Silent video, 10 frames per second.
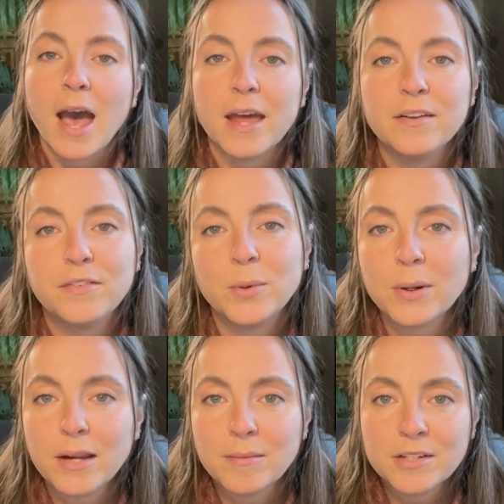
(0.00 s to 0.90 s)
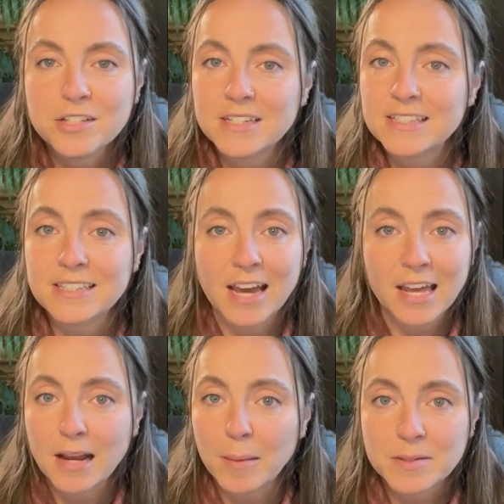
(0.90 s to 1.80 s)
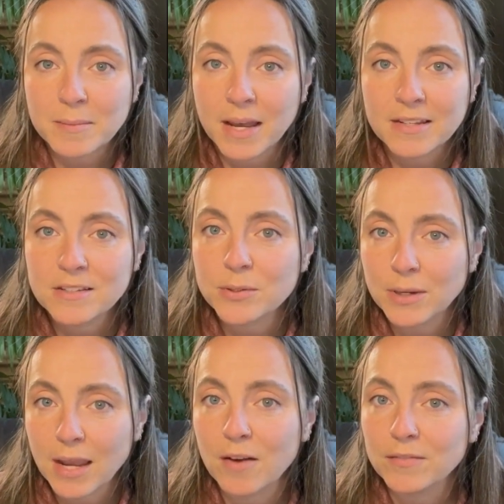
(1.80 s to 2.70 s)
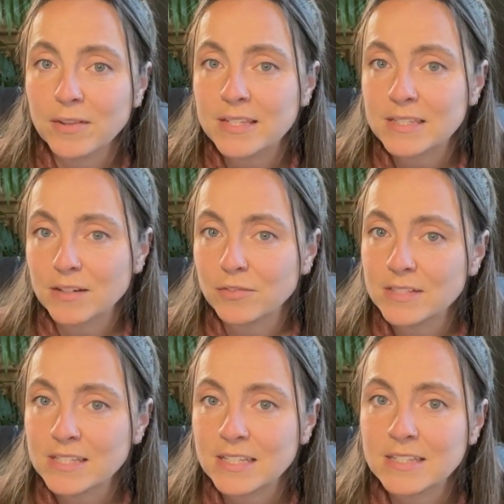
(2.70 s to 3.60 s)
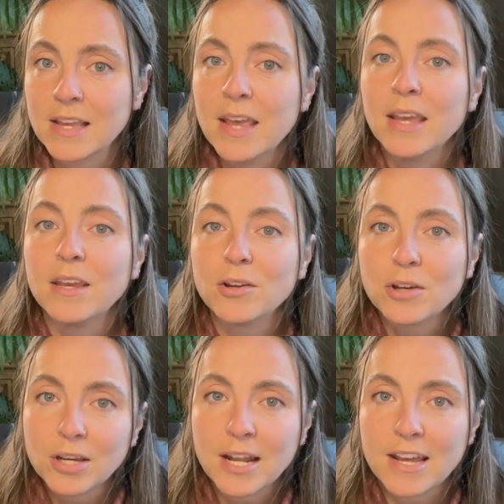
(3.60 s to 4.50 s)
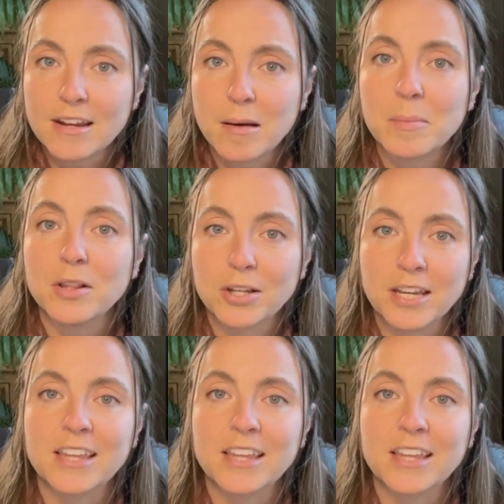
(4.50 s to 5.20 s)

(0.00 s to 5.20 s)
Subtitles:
And if your image is not optimized to account for these differences, it could end up looking